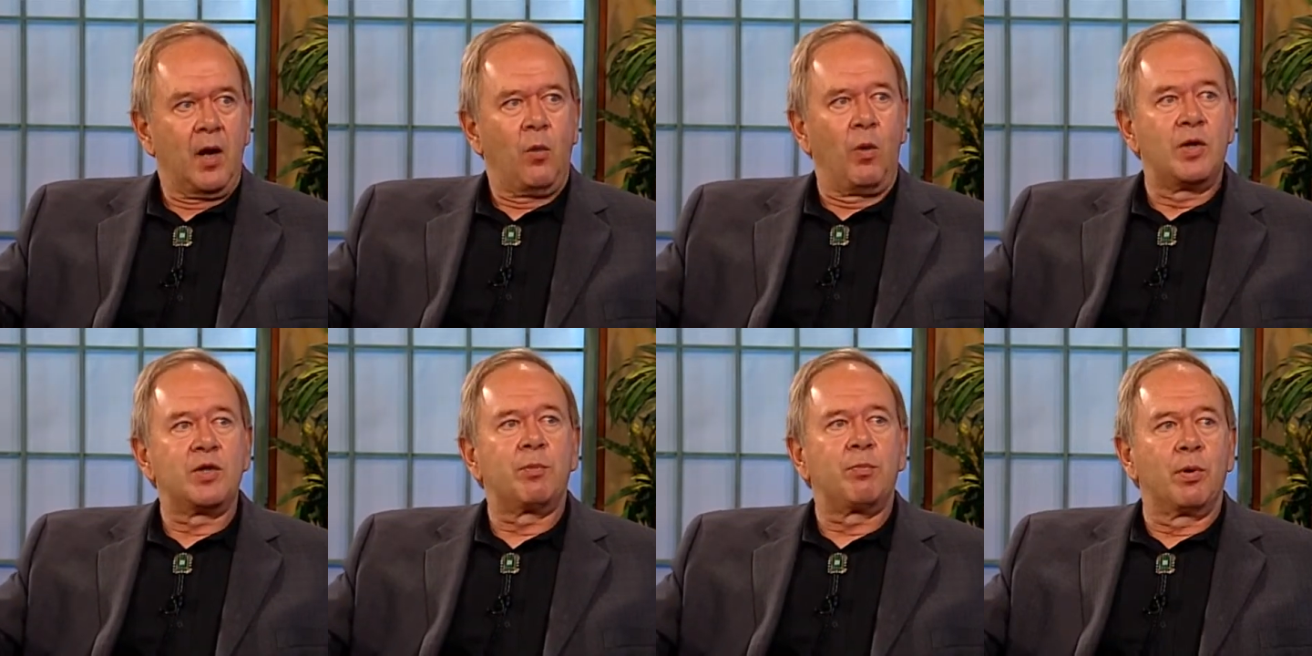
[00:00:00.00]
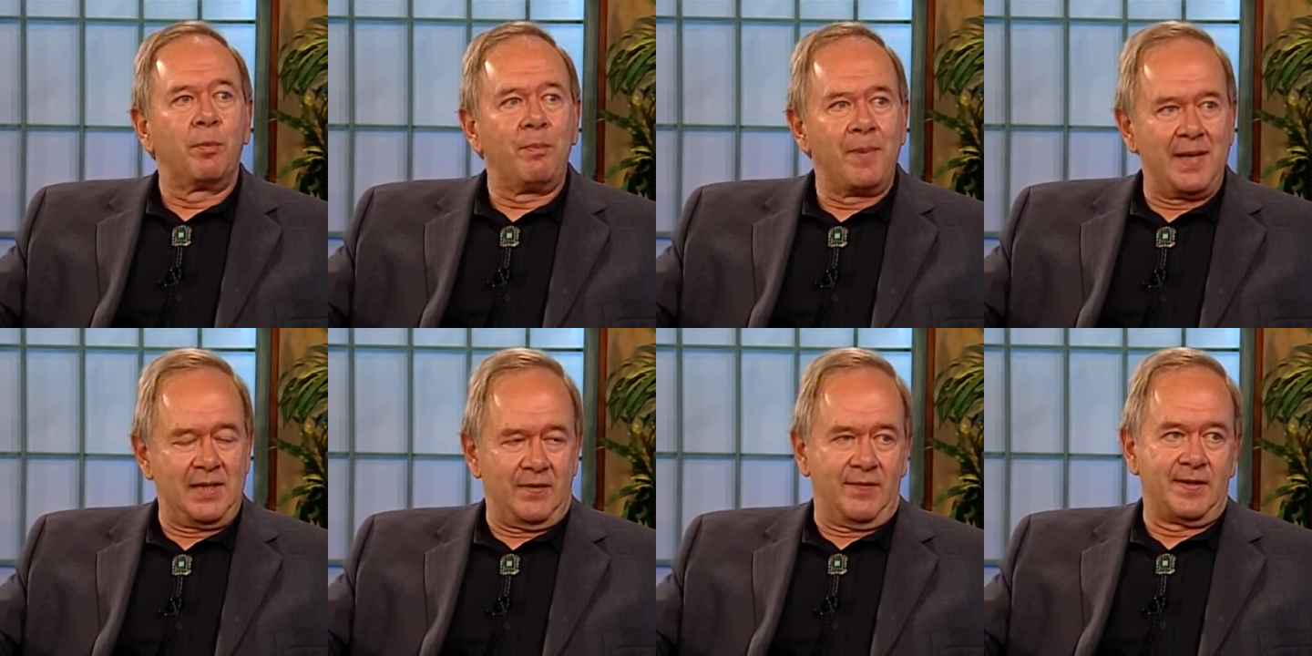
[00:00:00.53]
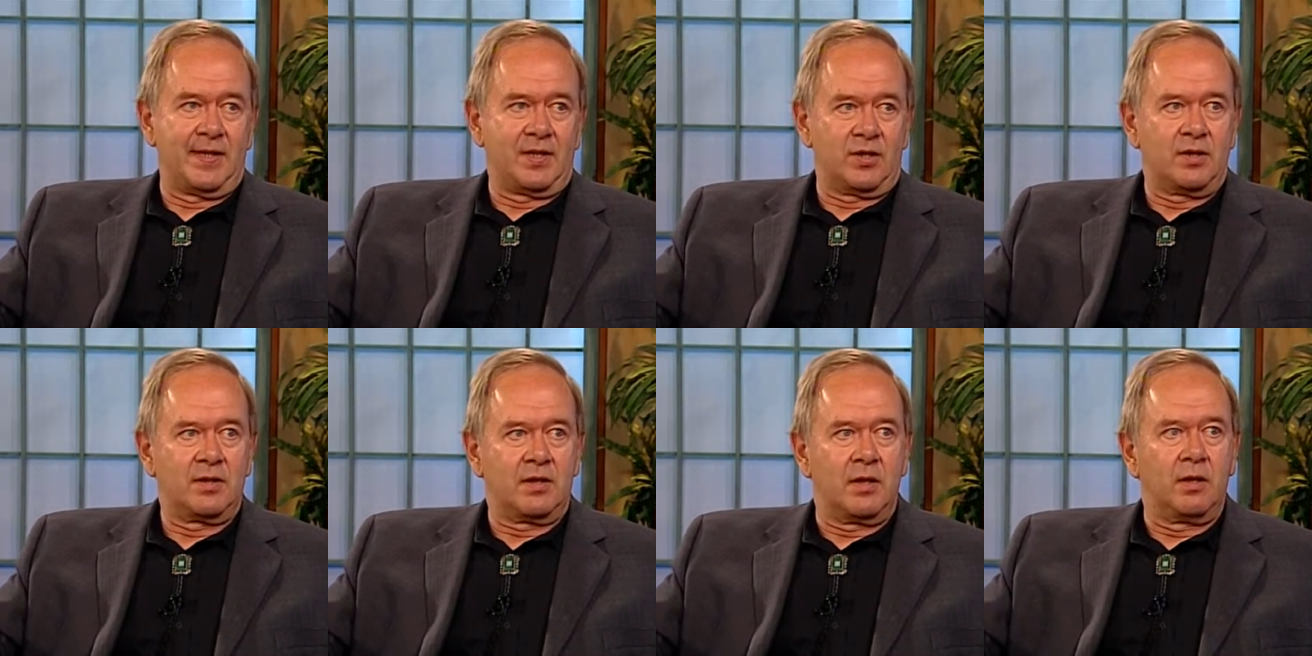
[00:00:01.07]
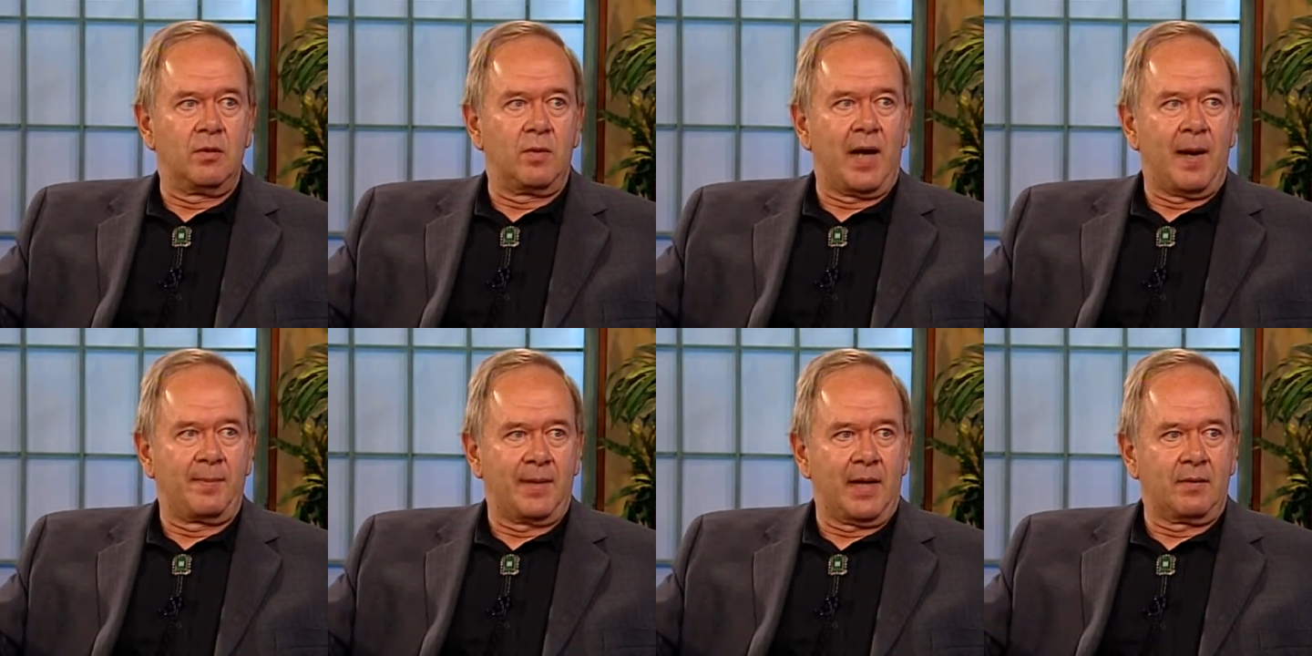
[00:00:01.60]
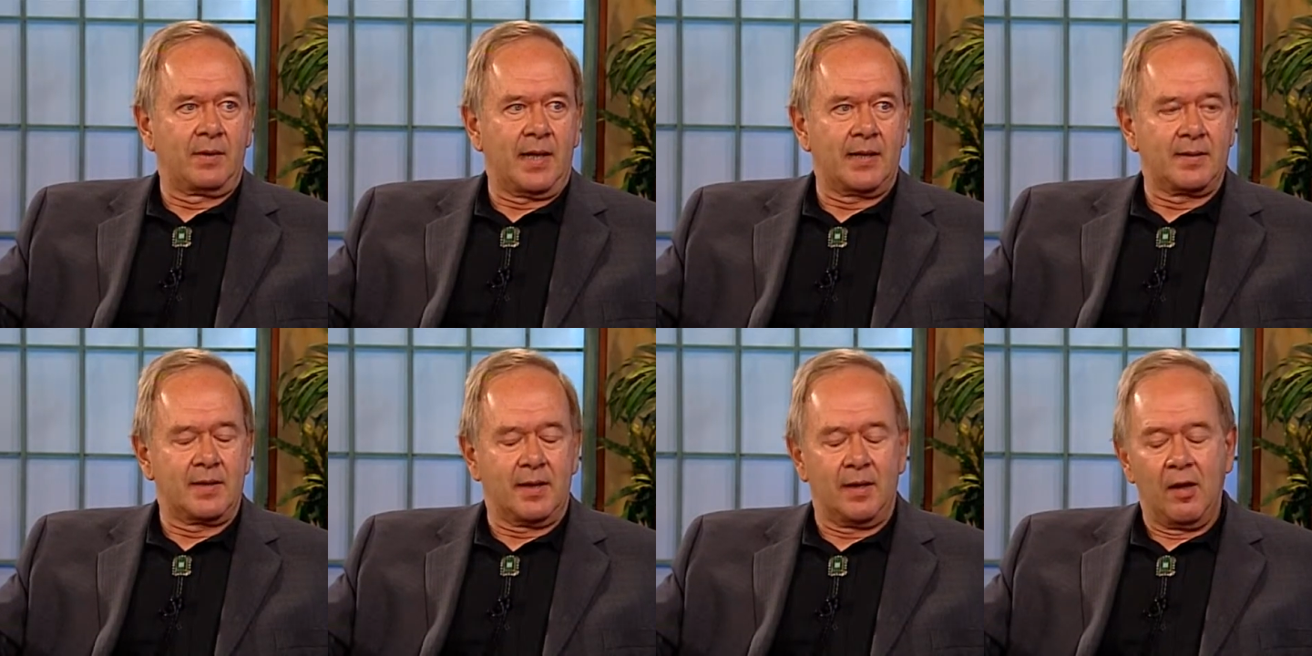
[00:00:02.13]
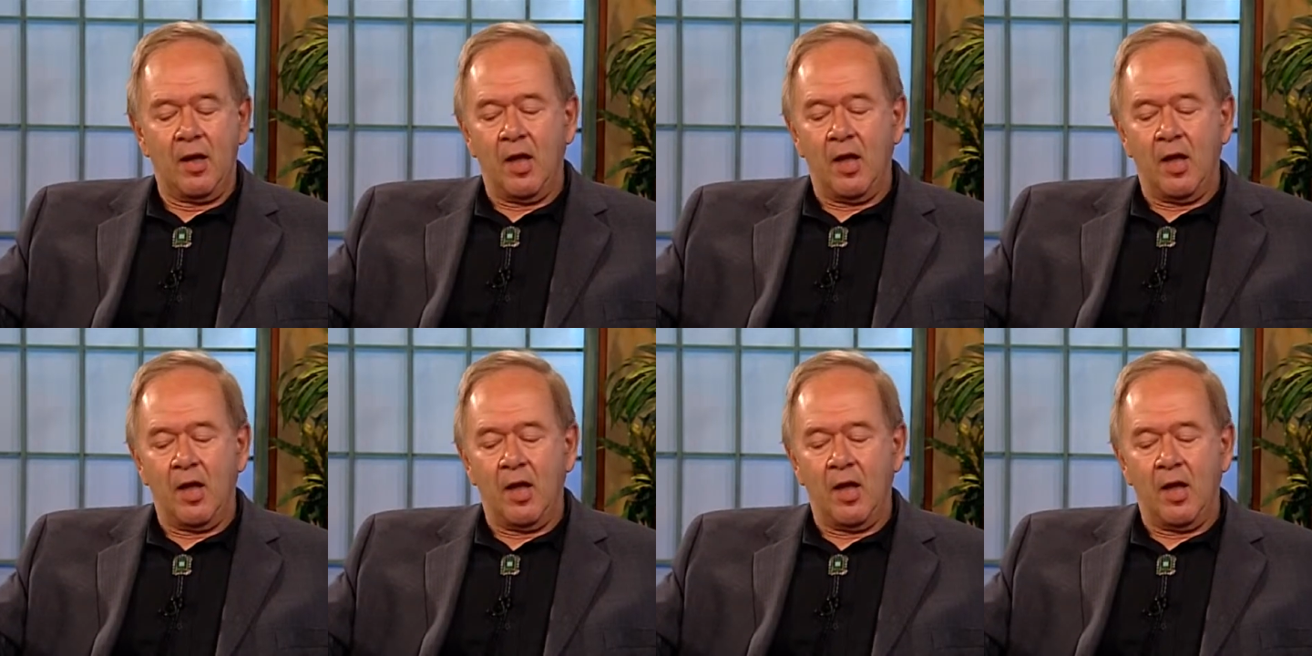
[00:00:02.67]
which permits physicians to do opt-out testing.